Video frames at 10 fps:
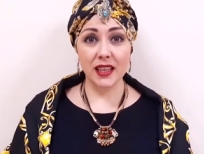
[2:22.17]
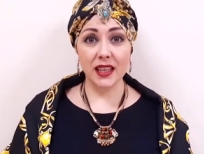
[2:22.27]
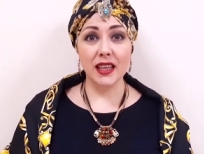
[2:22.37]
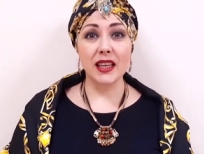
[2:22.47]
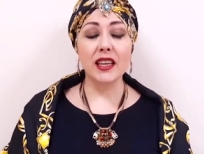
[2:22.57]

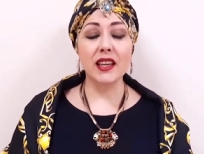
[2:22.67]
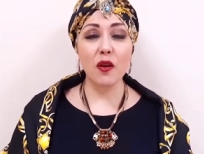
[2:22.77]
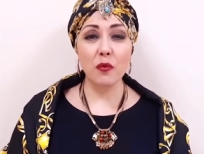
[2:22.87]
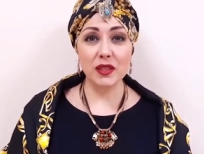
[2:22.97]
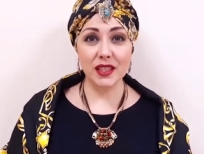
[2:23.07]
I will
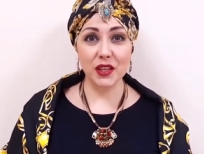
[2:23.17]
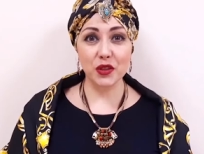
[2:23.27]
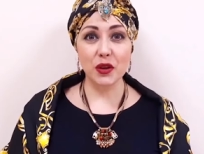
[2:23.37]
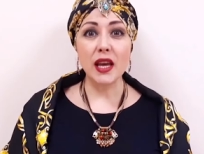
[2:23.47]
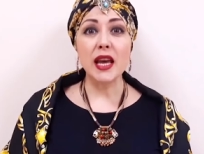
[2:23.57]
tell you
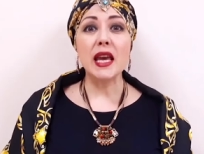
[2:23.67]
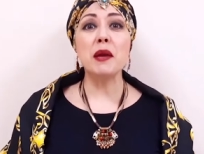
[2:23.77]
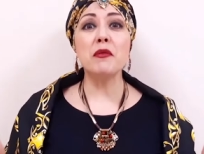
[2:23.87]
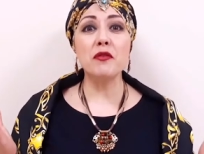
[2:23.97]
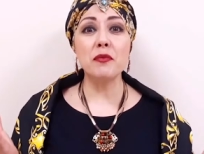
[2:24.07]

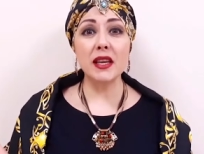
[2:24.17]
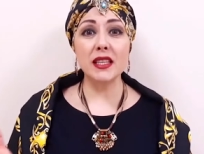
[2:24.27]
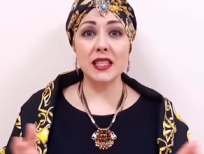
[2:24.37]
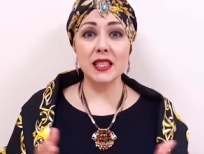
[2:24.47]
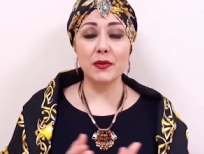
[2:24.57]
and we
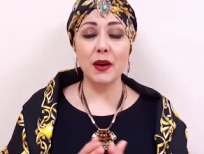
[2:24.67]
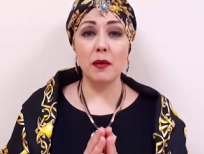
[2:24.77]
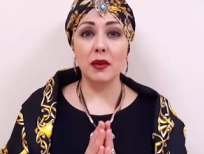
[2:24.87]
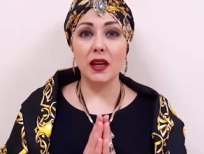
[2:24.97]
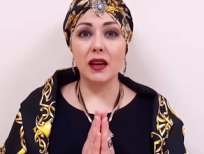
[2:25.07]
will
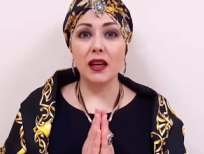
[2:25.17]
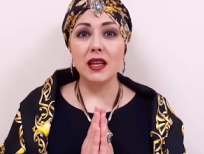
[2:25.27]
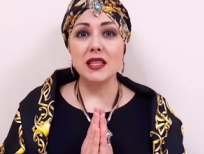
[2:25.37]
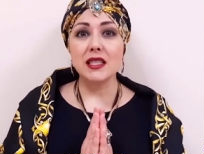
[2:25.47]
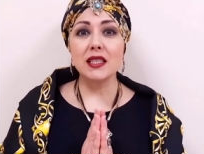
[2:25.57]
make
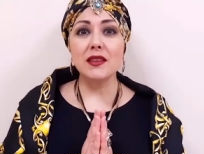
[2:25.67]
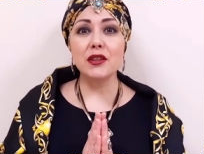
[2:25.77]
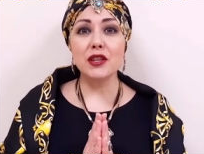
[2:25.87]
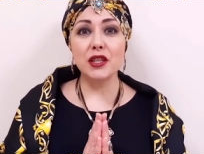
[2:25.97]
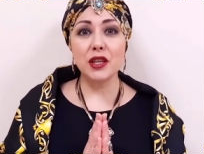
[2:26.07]
together a
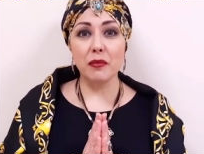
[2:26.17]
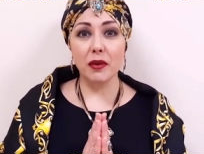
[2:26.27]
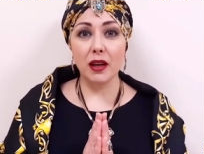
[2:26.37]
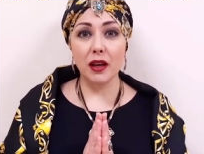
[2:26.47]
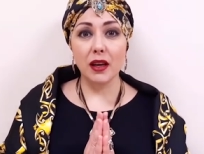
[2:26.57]
prayer
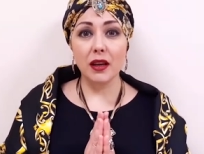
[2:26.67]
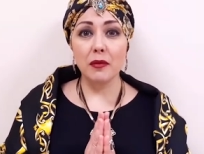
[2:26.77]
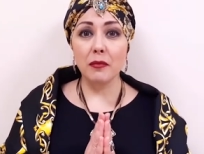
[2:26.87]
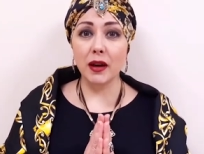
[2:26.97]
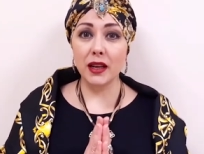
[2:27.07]
of our
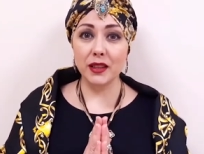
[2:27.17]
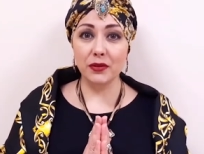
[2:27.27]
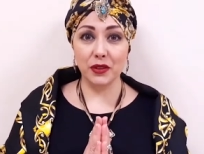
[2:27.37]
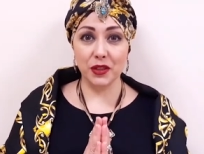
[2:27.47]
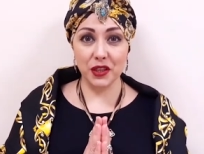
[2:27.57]
heart